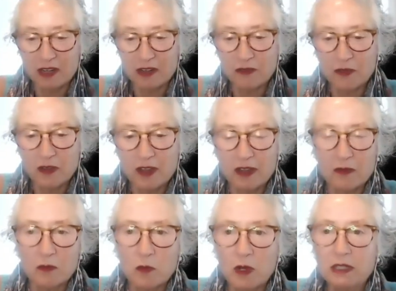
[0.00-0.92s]
for
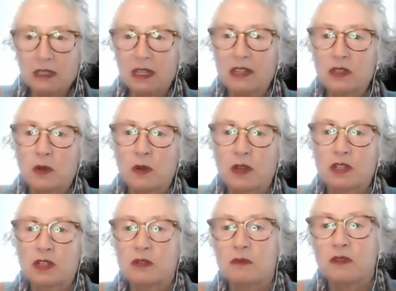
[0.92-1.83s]
that. One last
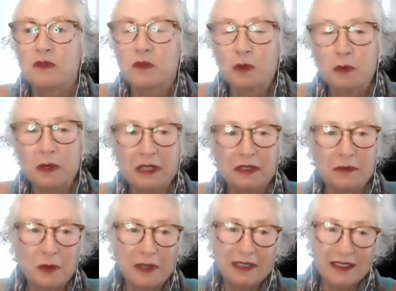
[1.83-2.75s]
question before we
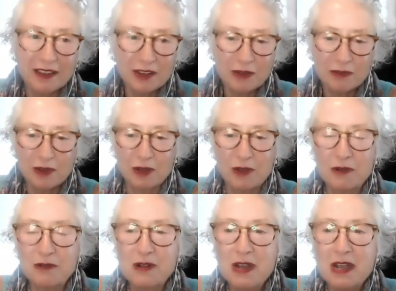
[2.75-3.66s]
let you go.